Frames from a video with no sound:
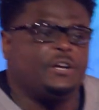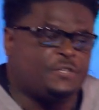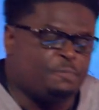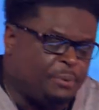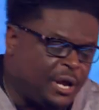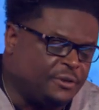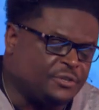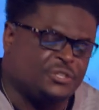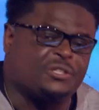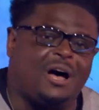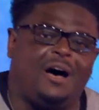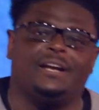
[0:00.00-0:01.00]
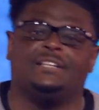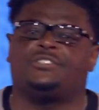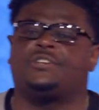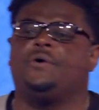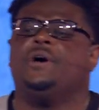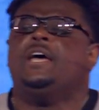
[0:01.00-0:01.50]
what his brothers thought. And
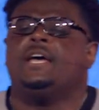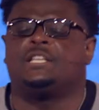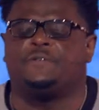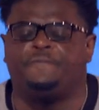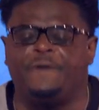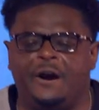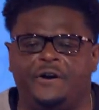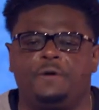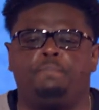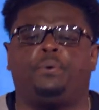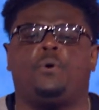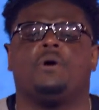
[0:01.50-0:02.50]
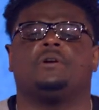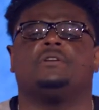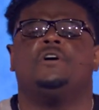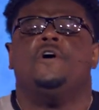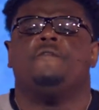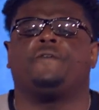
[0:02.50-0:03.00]
so it's very
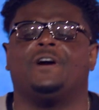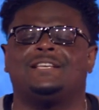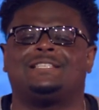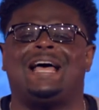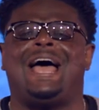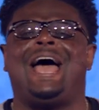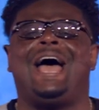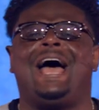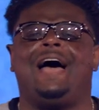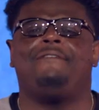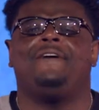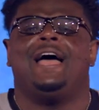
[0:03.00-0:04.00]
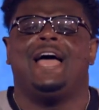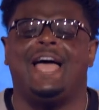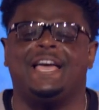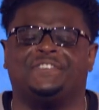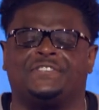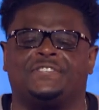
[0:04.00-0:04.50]
important for us to have
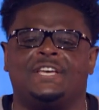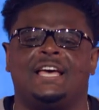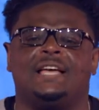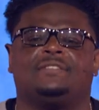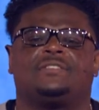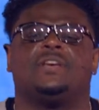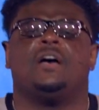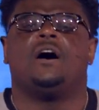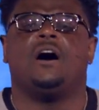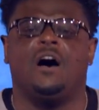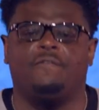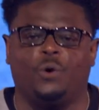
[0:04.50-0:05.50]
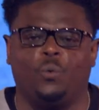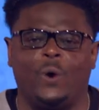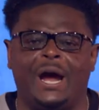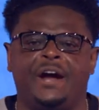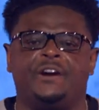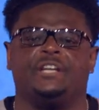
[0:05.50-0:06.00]
a sense of
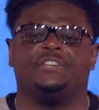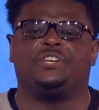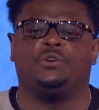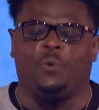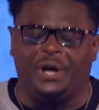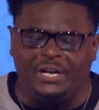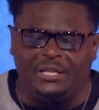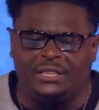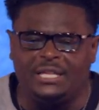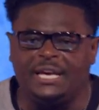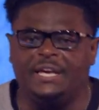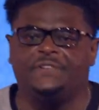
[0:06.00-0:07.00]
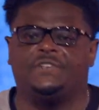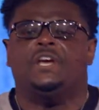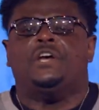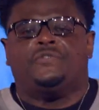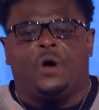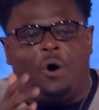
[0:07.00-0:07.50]
awareness. And one of the things,
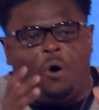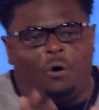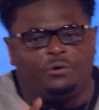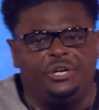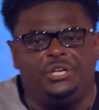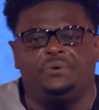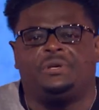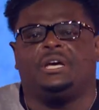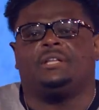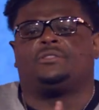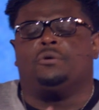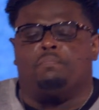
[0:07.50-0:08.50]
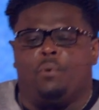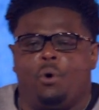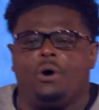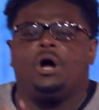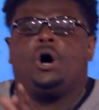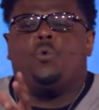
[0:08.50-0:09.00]
the older you get, the
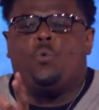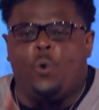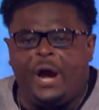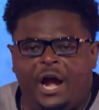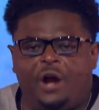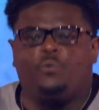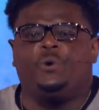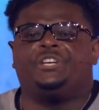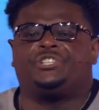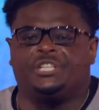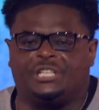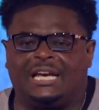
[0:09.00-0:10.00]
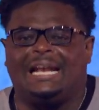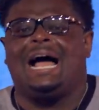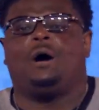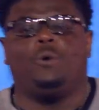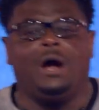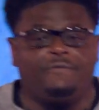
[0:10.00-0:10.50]
more aware we should get.
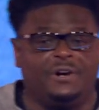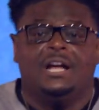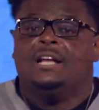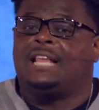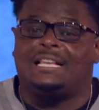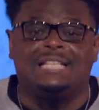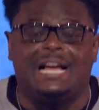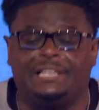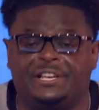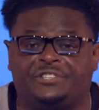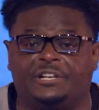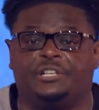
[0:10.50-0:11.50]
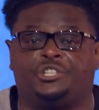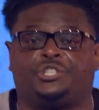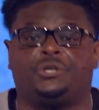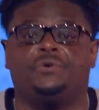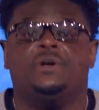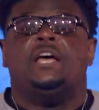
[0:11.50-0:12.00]
However, that's not necessarily
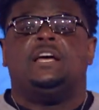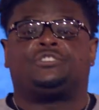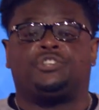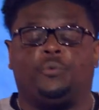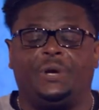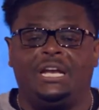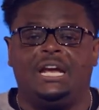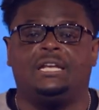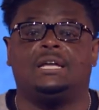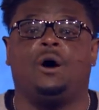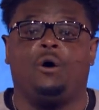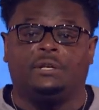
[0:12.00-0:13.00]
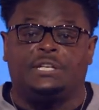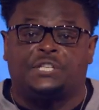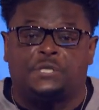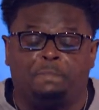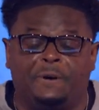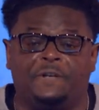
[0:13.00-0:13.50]
true. And so we need the Holy
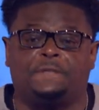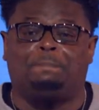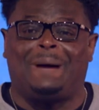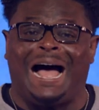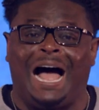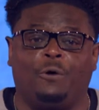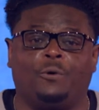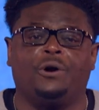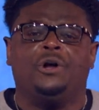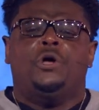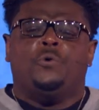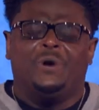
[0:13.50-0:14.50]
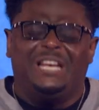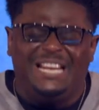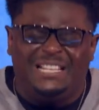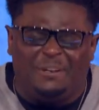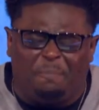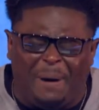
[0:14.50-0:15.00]
Spirit's power. We
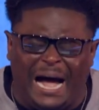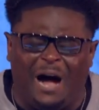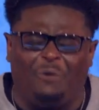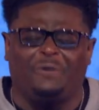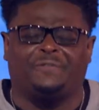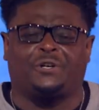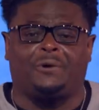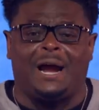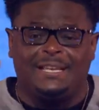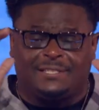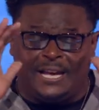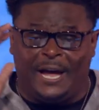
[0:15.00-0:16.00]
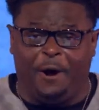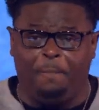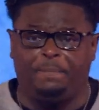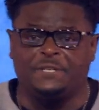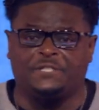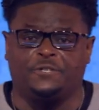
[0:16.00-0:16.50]
need the power of Christ to
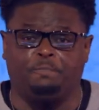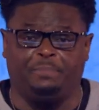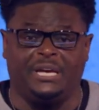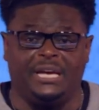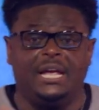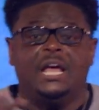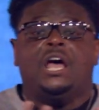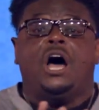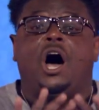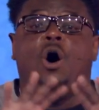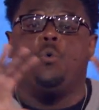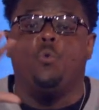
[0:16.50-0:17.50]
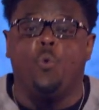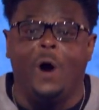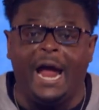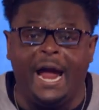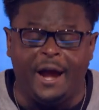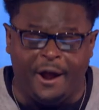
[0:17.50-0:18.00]
help us to be
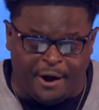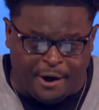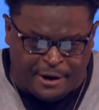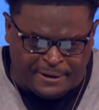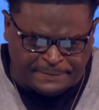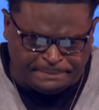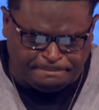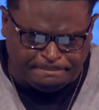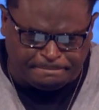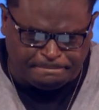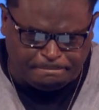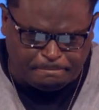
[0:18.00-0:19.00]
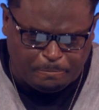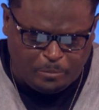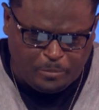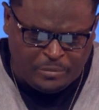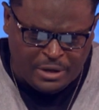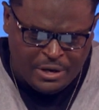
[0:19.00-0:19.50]
aware.
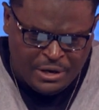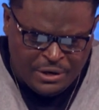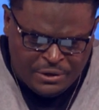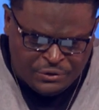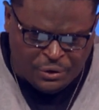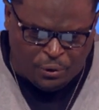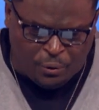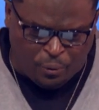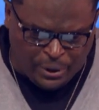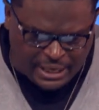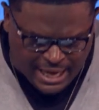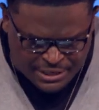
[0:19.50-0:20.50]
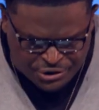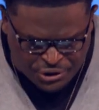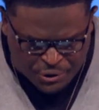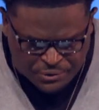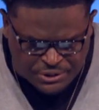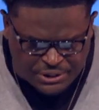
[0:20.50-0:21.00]
So we got
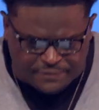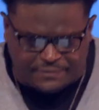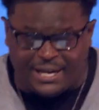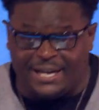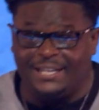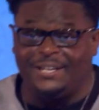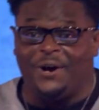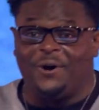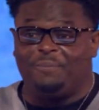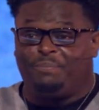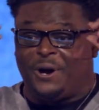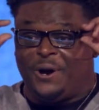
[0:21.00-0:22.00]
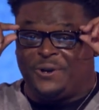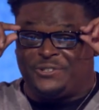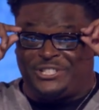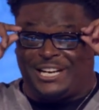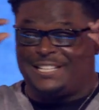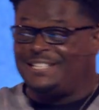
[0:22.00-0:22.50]
Joseph like, "Yo,
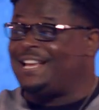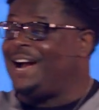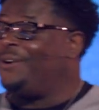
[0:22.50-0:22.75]
bros, check this